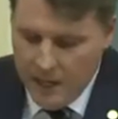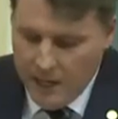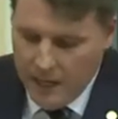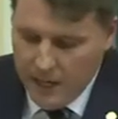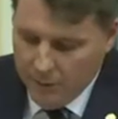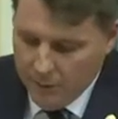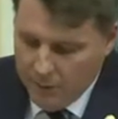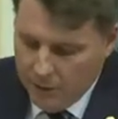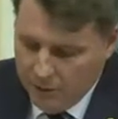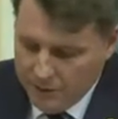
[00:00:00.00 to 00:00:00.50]

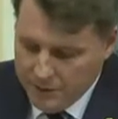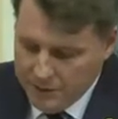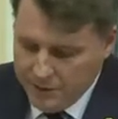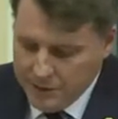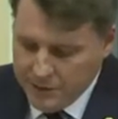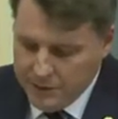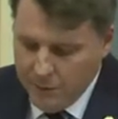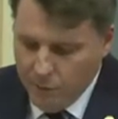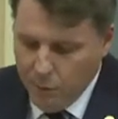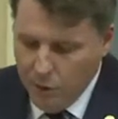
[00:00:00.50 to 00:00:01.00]
role, as
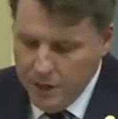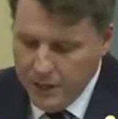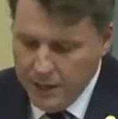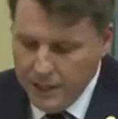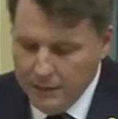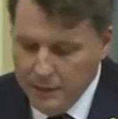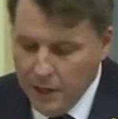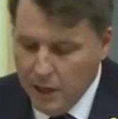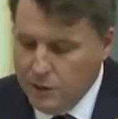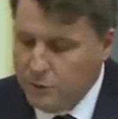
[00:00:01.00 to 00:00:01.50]
I said,
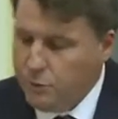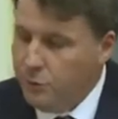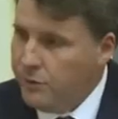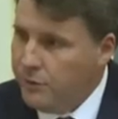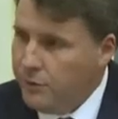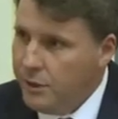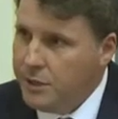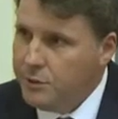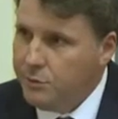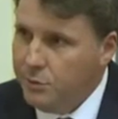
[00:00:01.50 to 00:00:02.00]
working in those
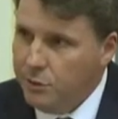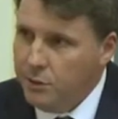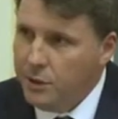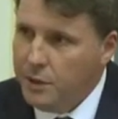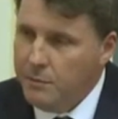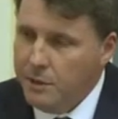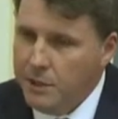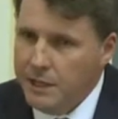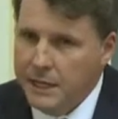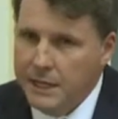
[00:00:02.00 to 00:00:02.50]
rural
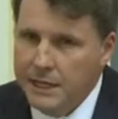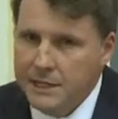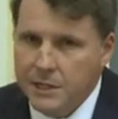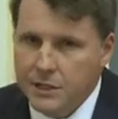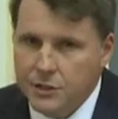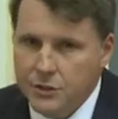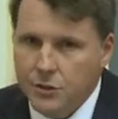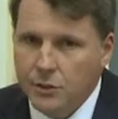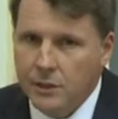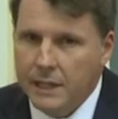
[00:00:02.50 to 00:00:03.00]
communities,
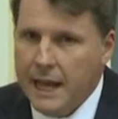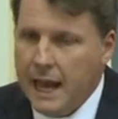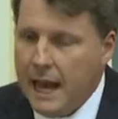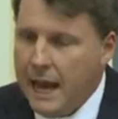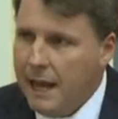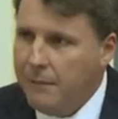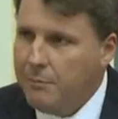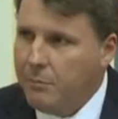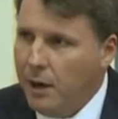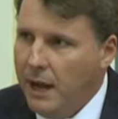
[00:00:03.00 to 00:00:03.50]
it's truly
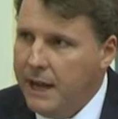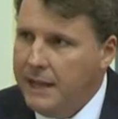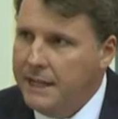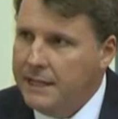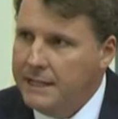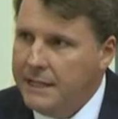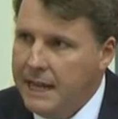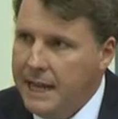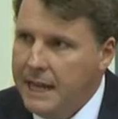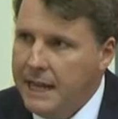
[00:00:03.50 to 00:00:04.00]

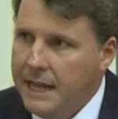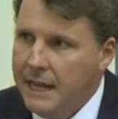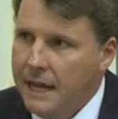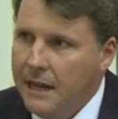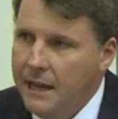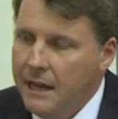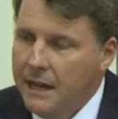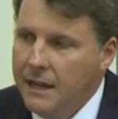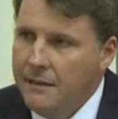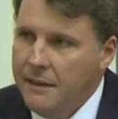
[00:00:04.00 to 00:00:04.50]
heartbreaking to hear
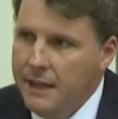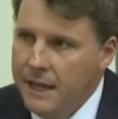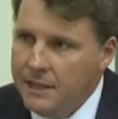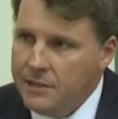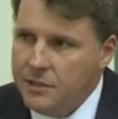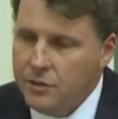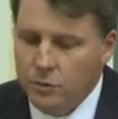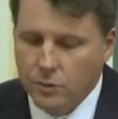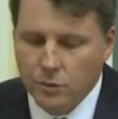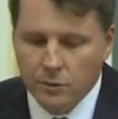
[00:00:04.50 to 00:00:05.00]
their
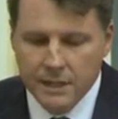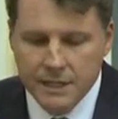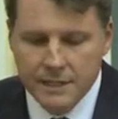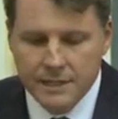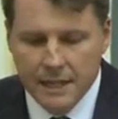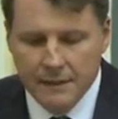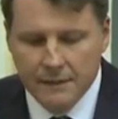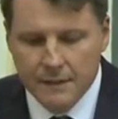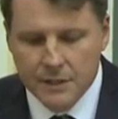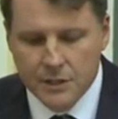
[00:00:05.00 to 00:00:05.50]

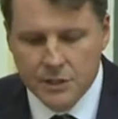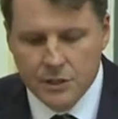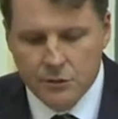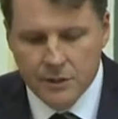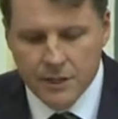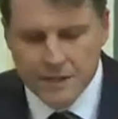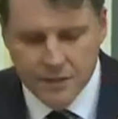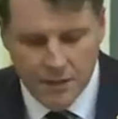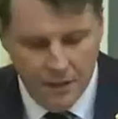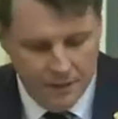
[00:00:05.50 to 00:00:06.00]
stories and the
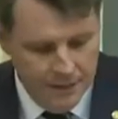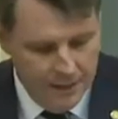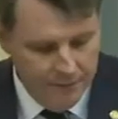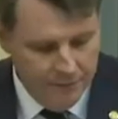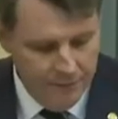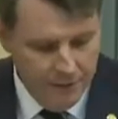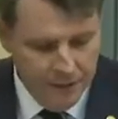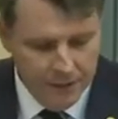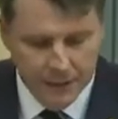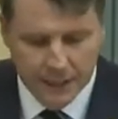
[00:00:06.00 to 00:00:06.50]
distress that they're
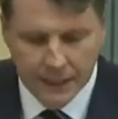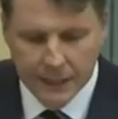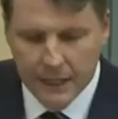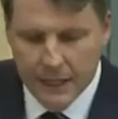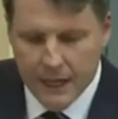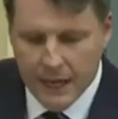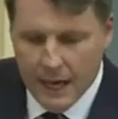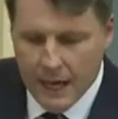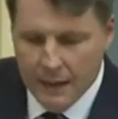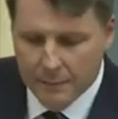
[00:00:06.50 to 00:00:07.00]
feeling
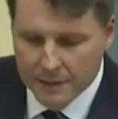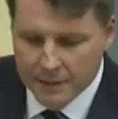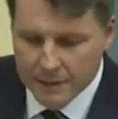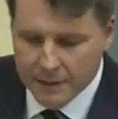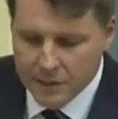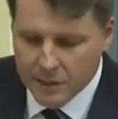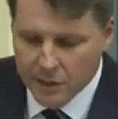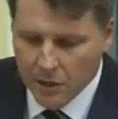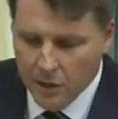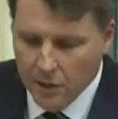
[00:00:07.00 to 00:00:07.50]
at
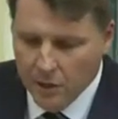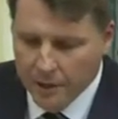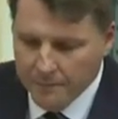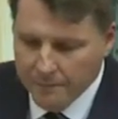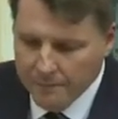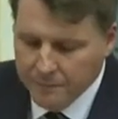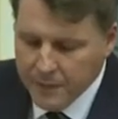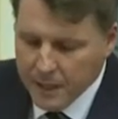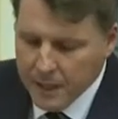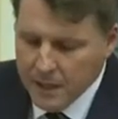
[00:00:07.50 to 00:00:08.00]
this time.